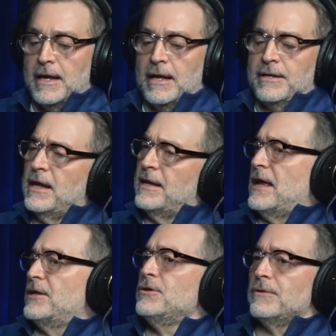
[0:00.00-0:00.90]
and
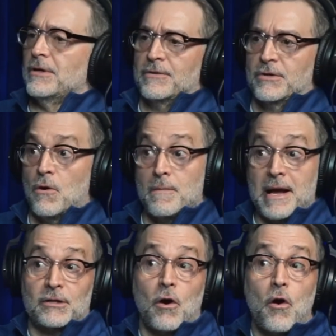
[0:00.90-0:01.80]
you going
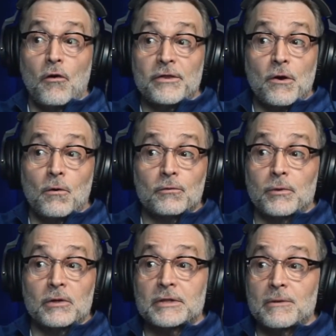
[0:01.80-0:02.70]
back to all the old
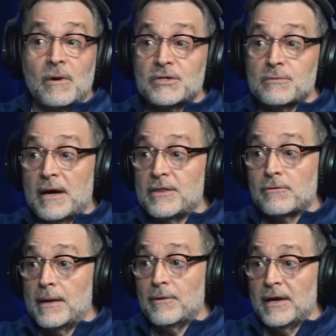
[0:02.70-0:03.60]
Realty One Smythe
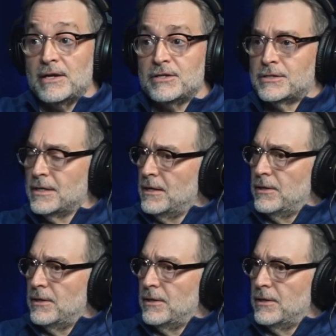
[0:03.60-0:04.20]
Kramer agents,